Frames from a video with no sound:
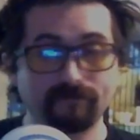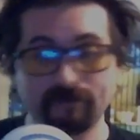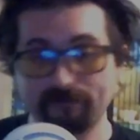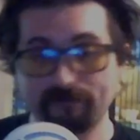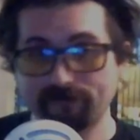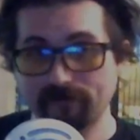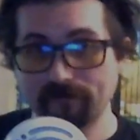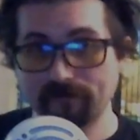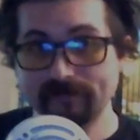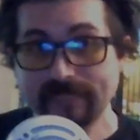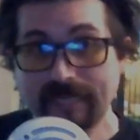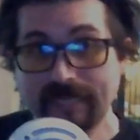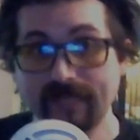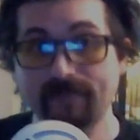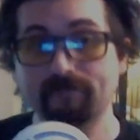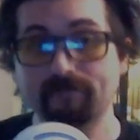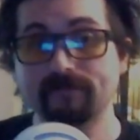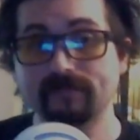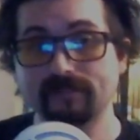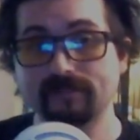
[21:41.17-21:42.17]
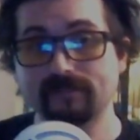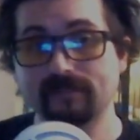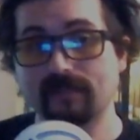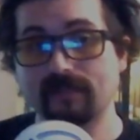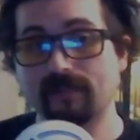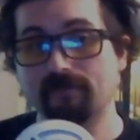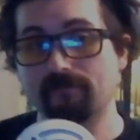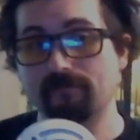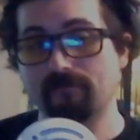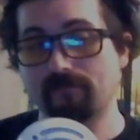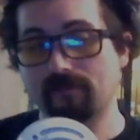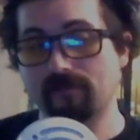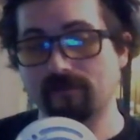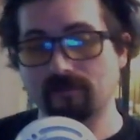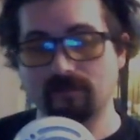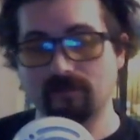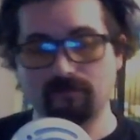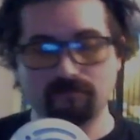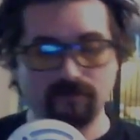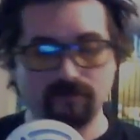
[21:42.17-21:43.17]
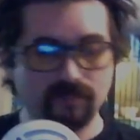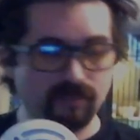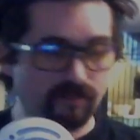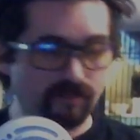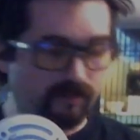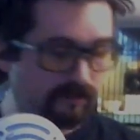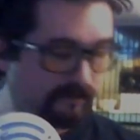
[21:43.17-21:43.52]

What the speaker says: from time to time, think and read.